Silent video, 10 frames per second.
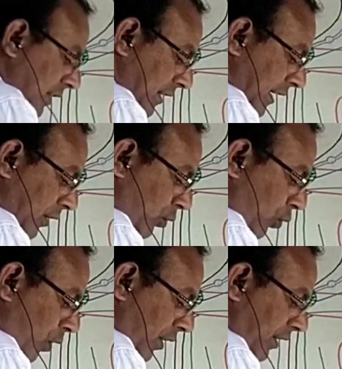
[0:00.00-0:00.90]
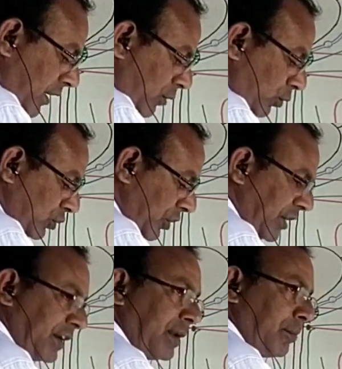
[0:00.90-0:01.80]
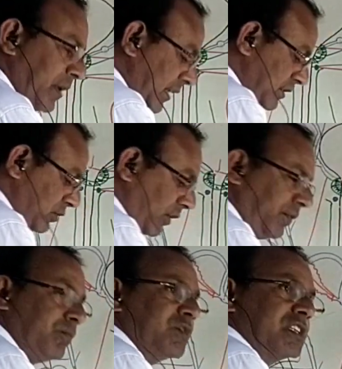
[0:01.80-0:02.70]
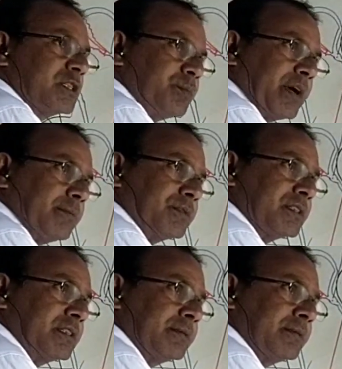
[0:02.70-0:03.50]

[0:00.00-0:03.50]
contains 200 to 300 millions of sperms.